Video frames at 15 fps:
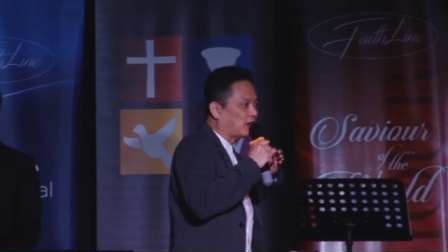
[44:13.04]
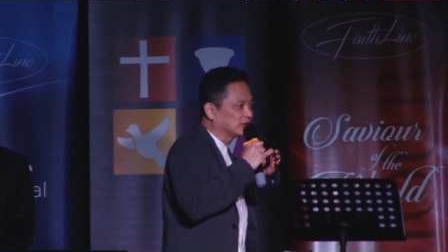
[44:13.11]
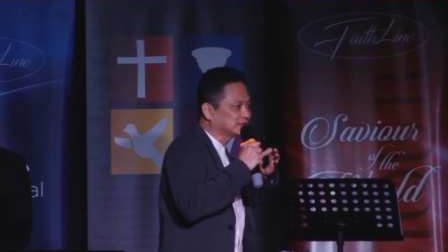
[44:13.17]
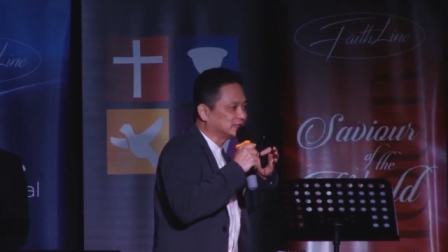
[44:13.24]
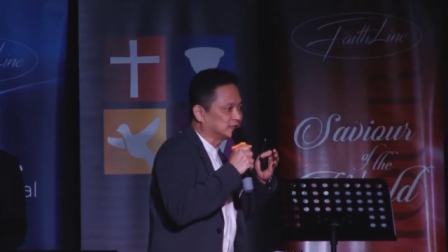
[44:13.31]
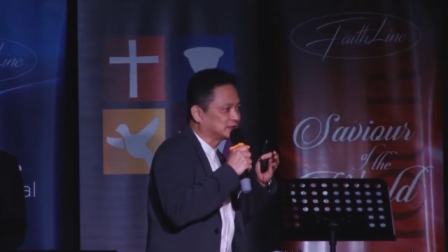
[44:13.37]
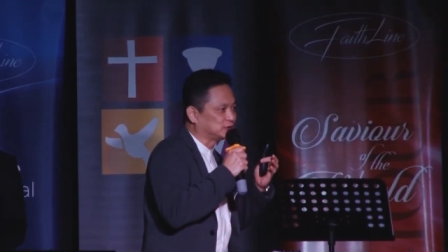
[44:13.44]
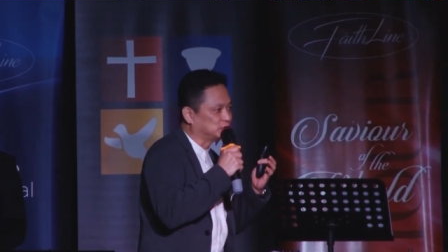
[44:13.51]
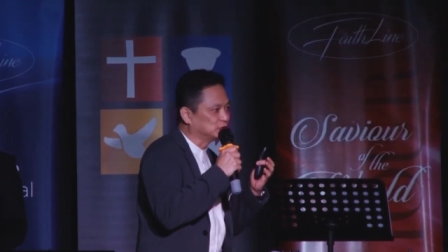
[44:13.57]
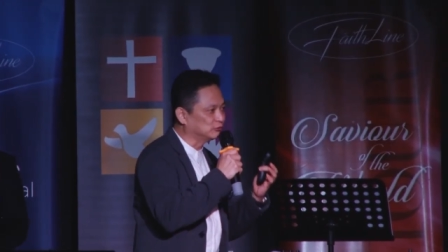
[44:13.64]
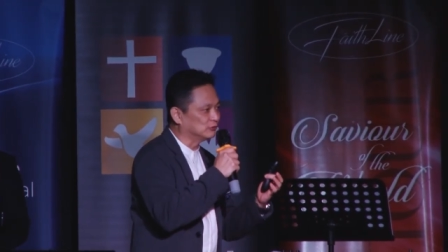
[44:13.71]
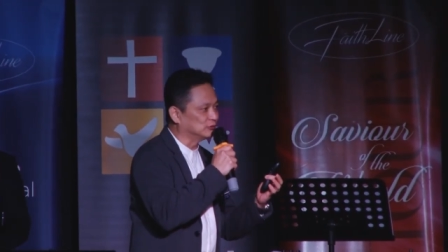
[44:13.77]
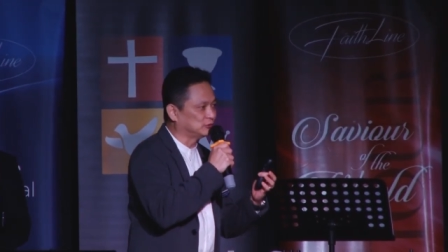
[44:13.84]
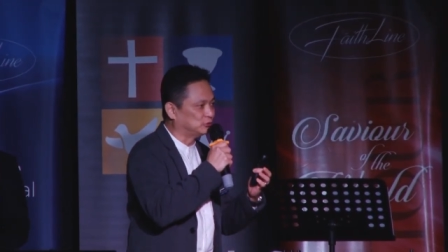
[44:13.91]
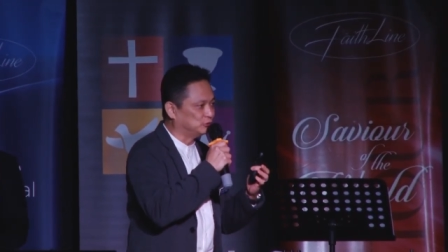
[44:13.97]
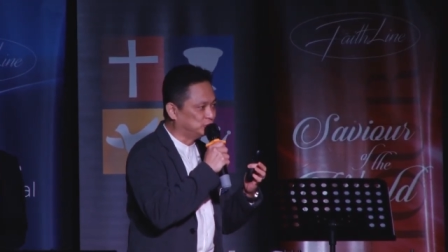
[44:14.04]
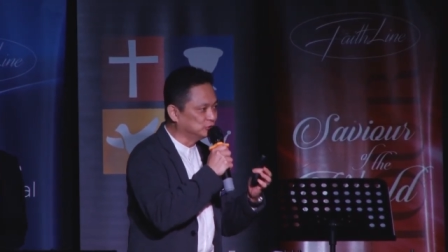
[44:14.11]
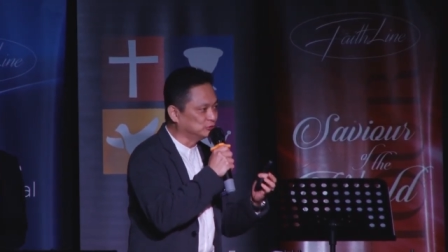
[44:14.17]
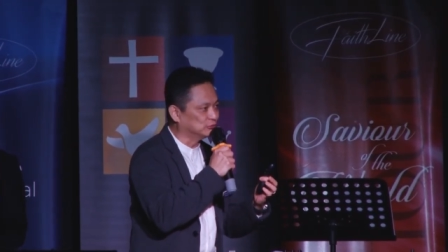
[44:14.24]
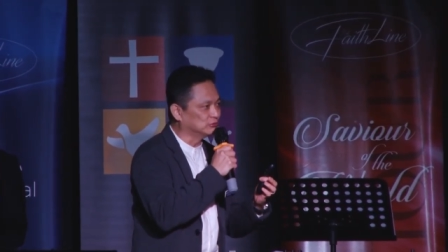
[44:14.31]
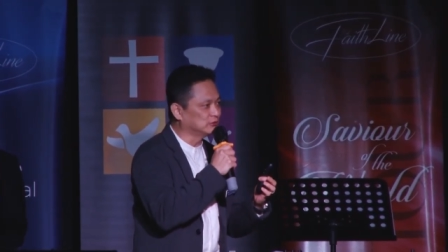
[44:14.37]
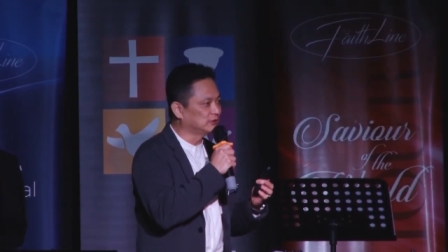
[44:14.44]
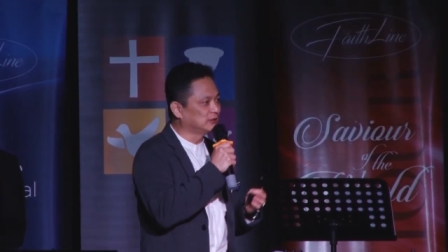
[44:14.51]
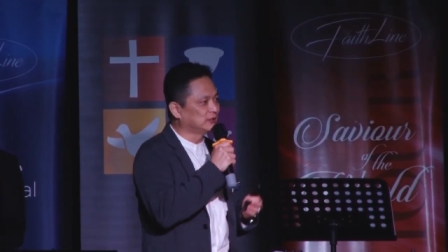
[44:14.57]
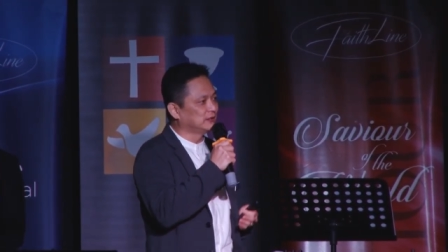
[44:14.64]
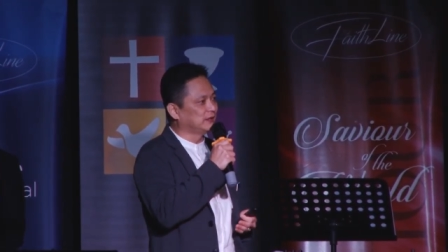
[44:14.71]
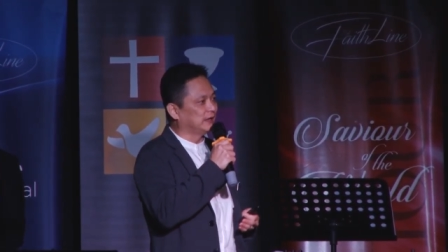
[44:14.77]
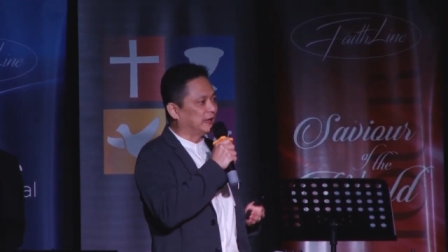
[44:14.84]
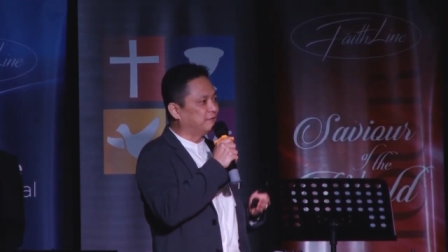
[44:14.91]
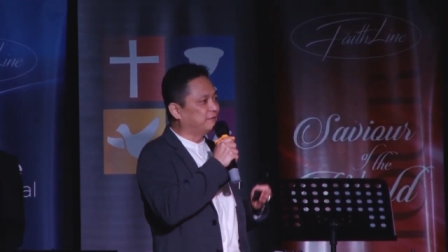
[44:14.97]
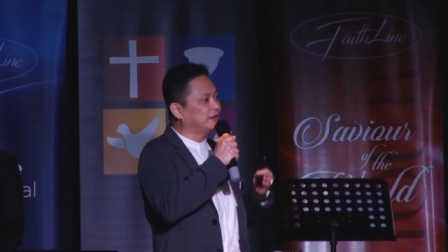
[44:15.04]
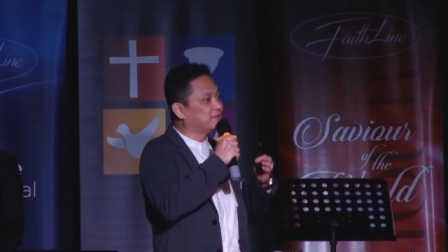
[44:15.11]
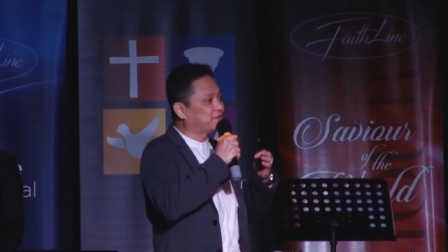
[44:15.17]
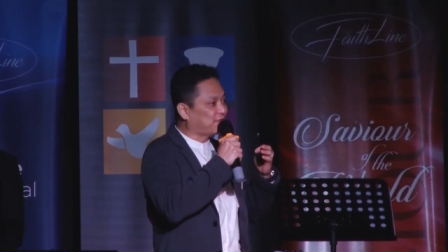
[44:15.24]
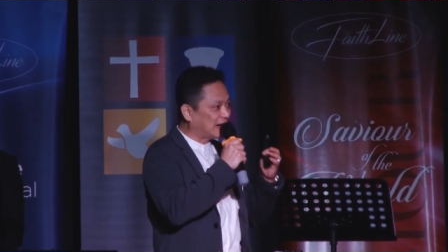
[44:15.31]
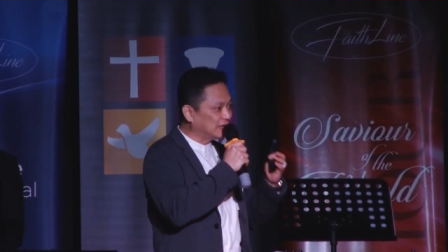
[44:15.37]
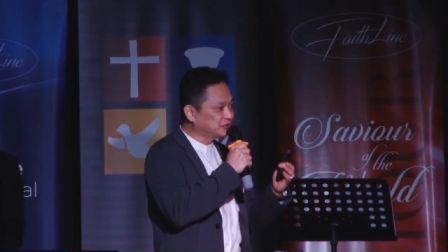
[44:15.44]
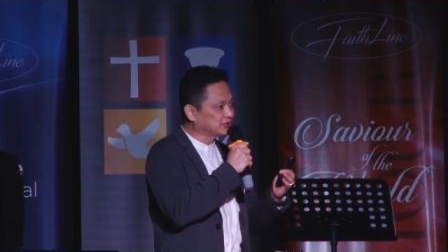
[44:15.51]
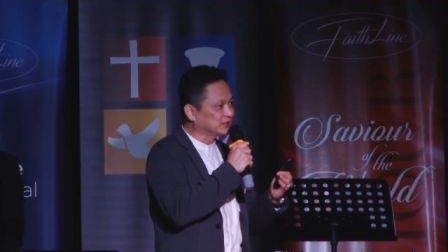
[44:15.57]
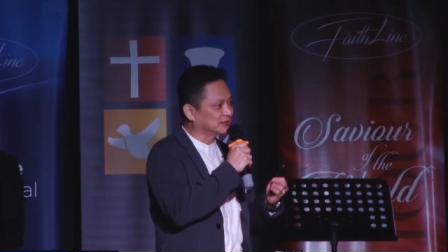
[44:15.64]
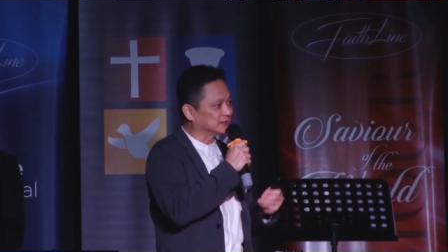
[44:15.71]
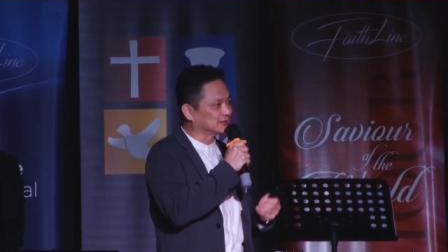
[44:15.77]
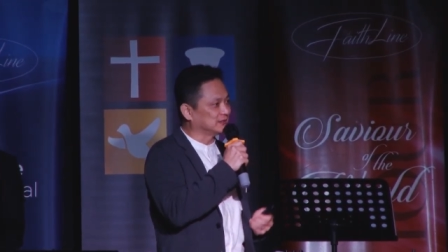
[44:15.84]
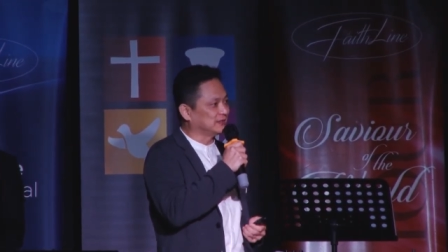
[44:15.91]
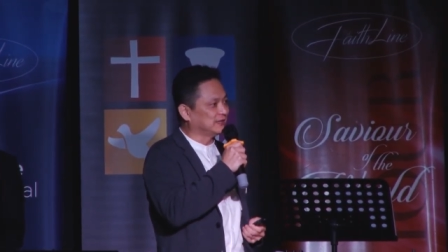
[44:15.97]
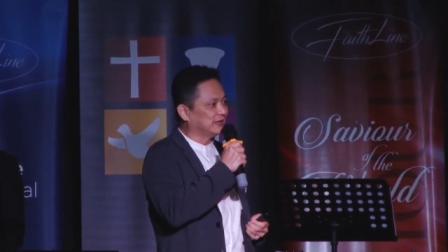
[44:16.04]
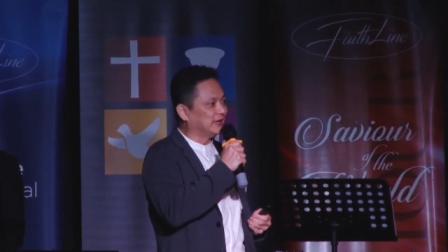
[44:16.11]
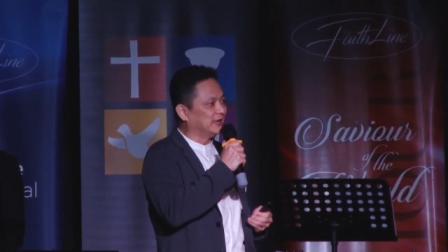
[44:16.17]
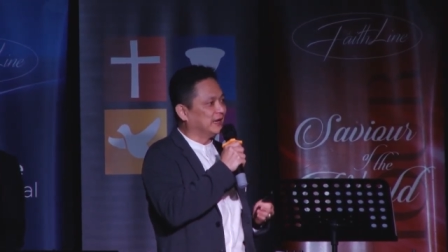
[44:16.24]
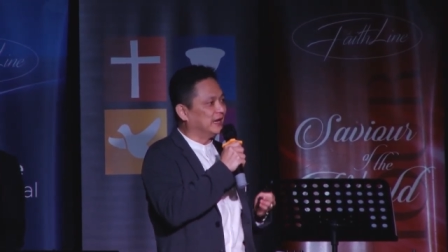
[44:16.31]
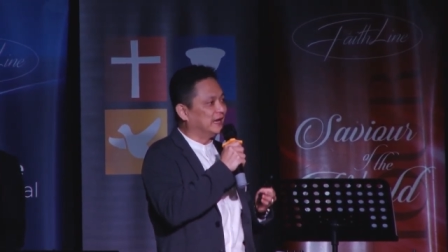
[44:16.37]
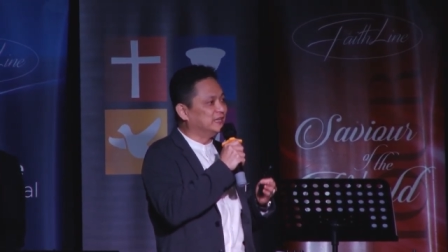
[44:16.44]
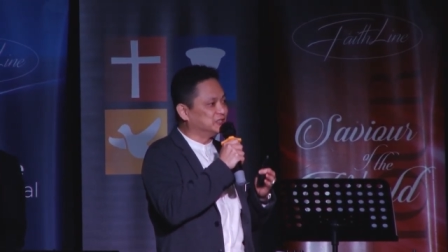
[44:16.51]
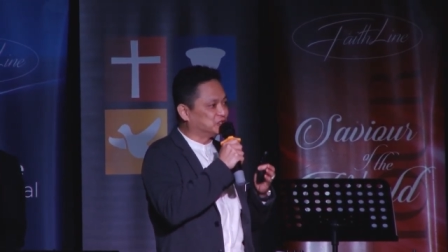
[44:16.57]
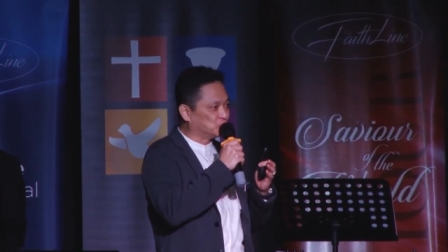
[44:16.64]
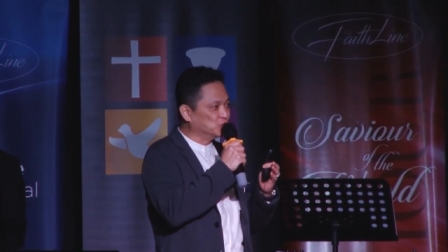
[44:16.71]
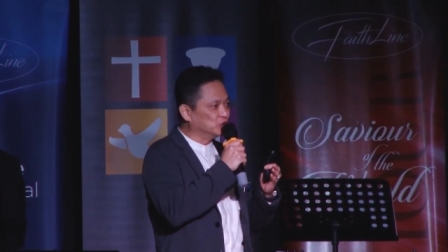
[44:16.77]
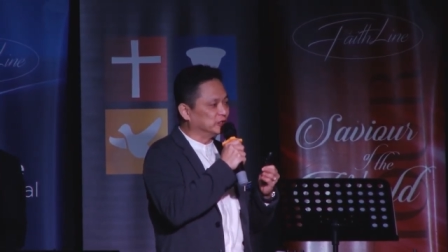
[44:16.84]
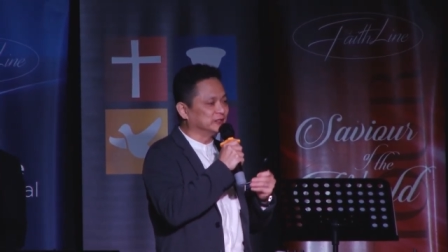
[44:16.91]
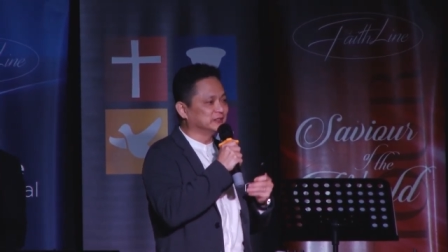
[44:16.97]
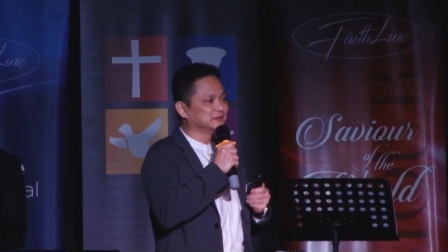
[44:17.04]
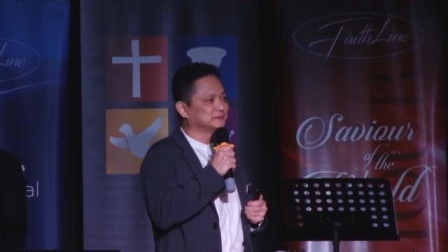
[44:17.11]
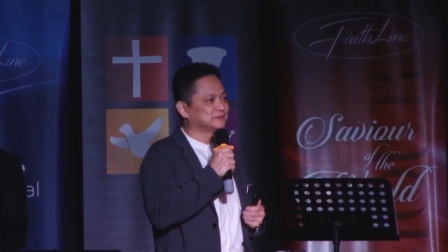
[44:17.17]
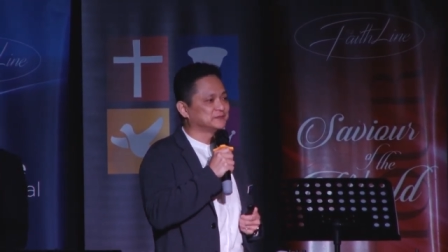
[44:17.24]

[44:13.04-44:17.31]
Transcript: caused it to, to do. If it functions, it is good.